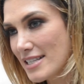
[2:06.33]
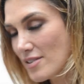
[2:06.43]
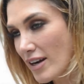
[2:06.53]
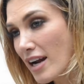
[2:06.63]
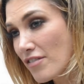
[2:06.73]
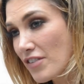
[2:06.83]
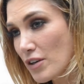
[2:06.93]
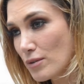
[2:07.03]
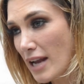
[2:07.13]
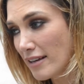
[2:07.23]
So I kind of feel
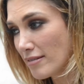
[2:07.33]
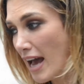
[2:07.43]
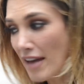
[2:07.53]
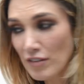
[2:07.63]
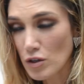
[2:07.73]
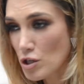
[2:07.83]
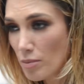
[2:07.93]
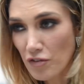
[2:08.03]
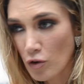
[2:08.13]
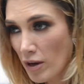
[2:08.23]
like I haven't got to
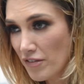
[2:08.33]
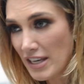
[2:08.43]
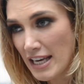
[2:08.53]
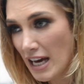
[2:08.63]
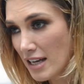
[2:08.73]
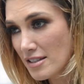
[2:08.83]
perform over here.